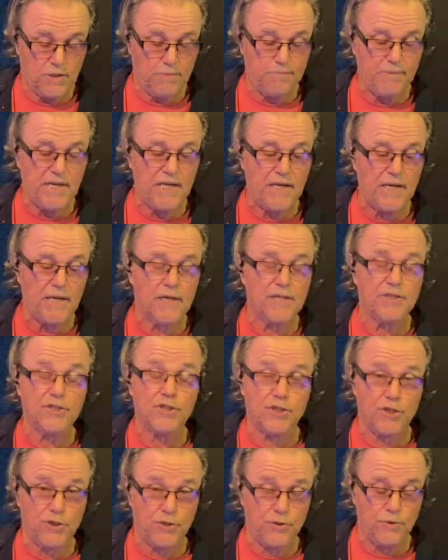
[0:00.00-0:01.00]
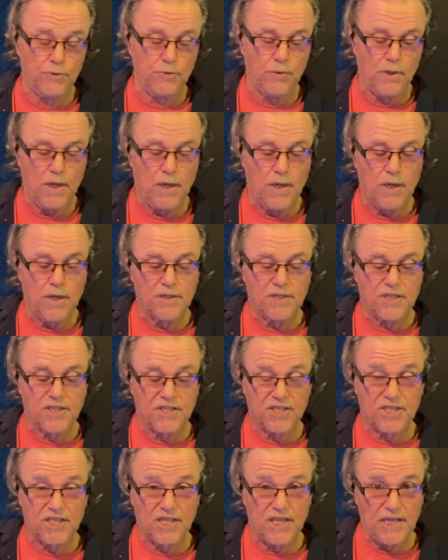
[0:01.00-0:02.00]
B is 2, to
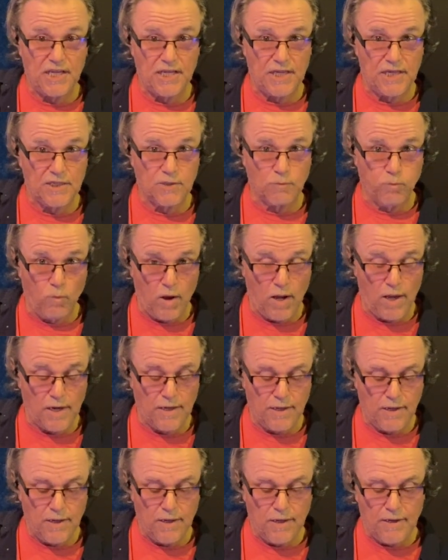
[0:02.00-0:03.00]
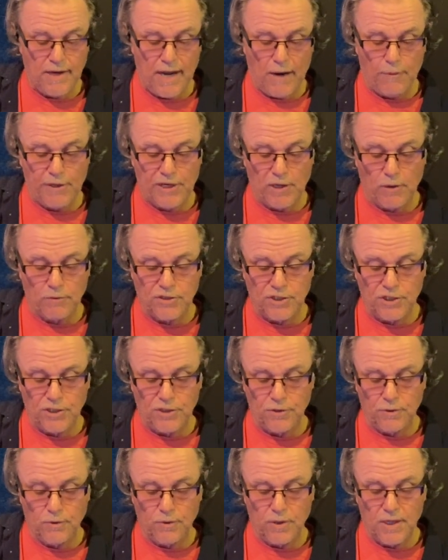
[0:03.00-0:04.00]
C is 1. Now we go
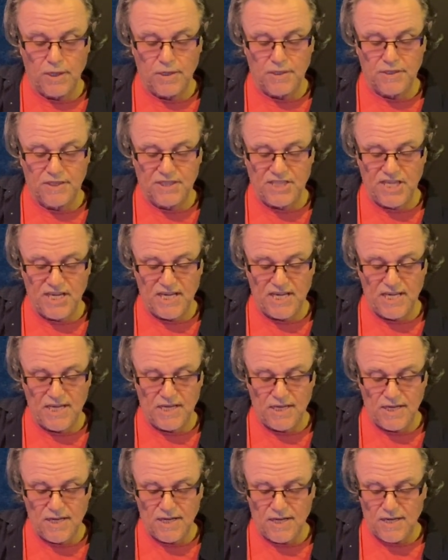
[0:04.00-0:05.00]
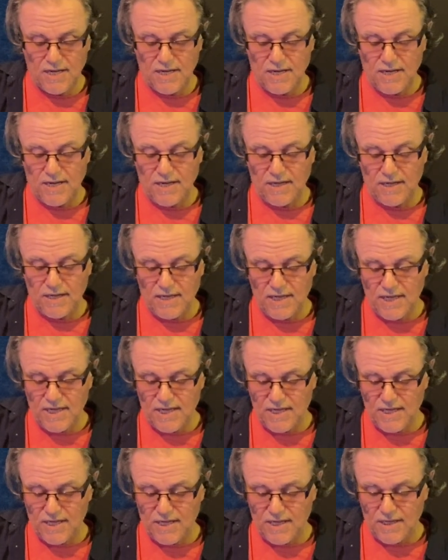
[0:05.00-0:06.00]
2, D,
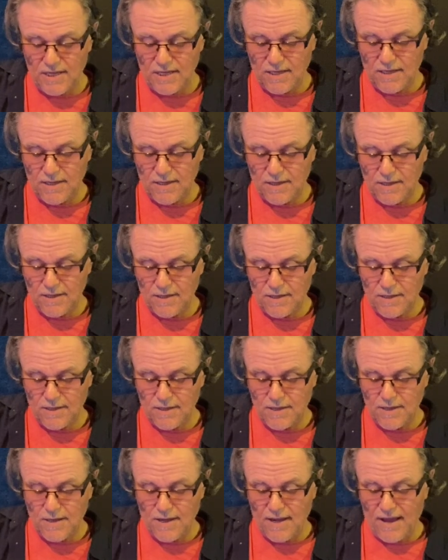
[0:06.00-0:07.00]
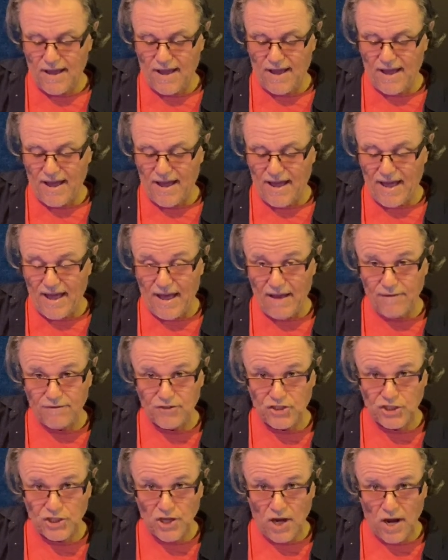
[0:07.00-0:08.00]
E, F
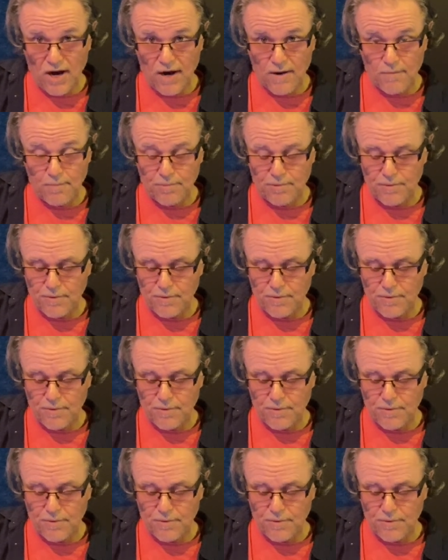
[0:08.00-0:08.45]
sharp,